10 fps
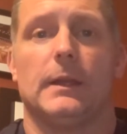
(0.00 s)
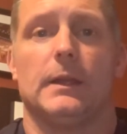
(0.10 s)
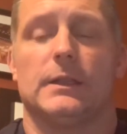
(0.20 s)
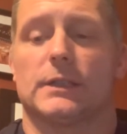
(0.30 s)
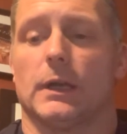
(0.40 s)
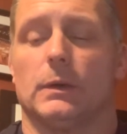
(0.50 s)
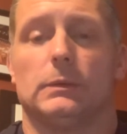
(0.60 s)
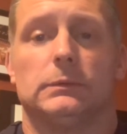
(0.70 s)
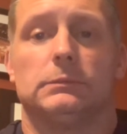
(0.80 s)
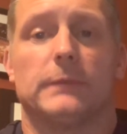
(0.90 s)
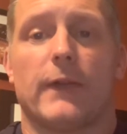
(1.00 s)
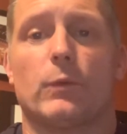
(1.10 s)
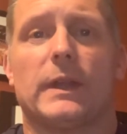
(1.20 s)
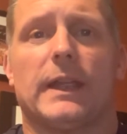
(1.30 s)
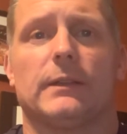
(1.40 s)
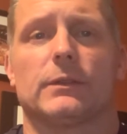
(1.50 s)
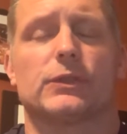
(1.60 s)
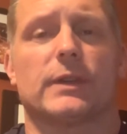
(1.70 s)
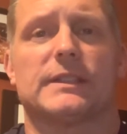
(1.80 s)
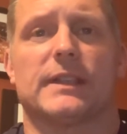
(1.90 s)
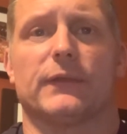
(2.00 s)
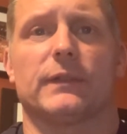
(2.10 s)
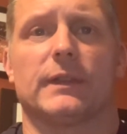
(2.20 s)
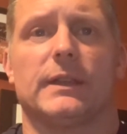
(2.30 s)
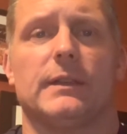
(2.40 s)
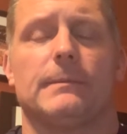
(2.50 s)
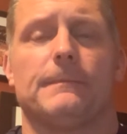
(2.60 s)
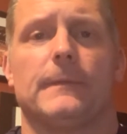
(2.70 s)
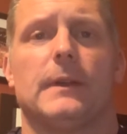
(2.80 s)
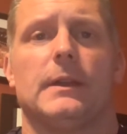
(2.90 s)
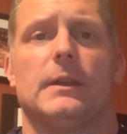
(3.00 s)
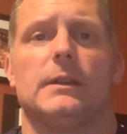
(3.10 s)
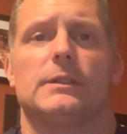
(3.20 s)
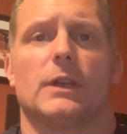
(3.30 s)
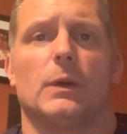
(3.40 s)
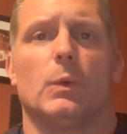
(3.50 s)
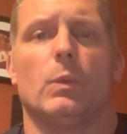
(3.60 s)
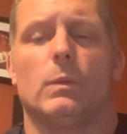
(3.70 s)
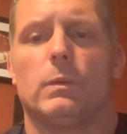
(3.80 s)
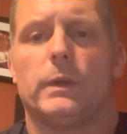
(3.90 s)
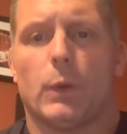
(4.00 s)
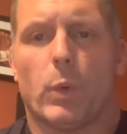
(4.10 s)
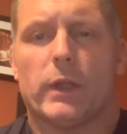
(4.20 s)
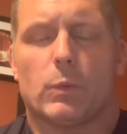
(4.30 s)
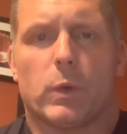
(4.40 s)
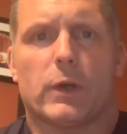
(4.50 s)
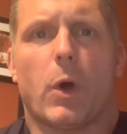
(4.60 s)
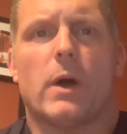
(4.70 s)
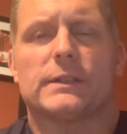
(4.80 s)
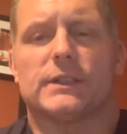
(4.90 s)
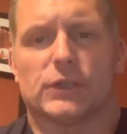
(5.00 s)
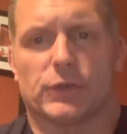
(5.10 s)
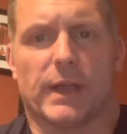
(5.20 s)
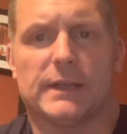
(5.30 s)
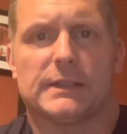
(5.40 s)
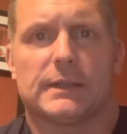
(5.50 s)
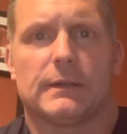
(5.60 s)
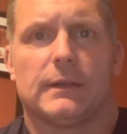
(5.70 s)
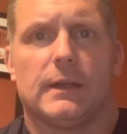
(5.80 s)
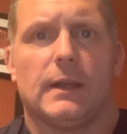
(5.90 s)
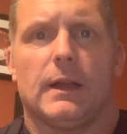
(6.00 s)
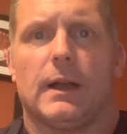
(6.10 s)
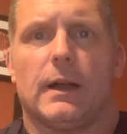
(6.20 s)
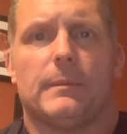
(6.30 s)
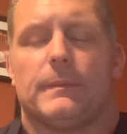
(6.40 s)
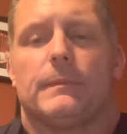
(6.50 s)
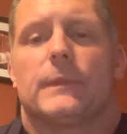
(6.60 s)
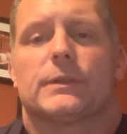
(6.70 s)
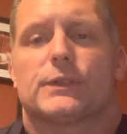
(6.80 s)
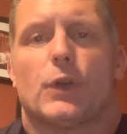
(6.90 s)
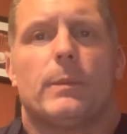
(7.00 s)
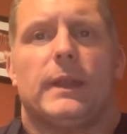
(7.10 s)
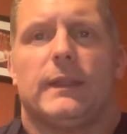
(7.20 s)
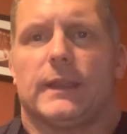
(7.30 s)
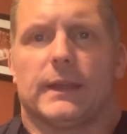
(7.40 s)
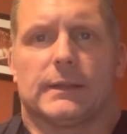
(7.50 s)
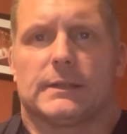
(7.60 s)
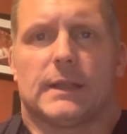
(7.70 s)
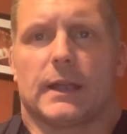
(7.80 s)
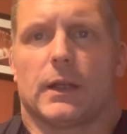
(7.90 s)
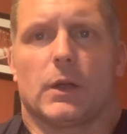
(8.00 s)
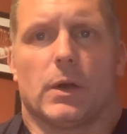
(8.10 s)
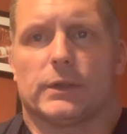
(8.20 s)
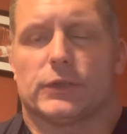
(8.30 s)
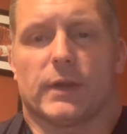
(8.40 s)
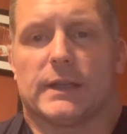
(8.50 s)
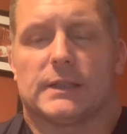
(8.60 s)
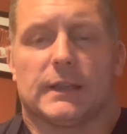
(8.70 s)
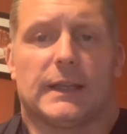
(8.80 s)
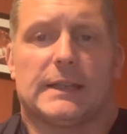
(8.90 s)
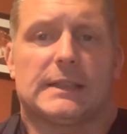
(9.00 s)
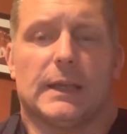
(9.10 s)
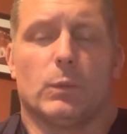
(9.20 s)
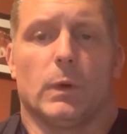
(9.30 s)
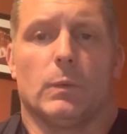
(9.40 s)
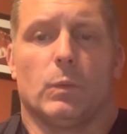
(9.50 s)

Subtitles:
So everyone handles stress differently. So, what causes stress? There's so many things that can cause stress. And like I said, what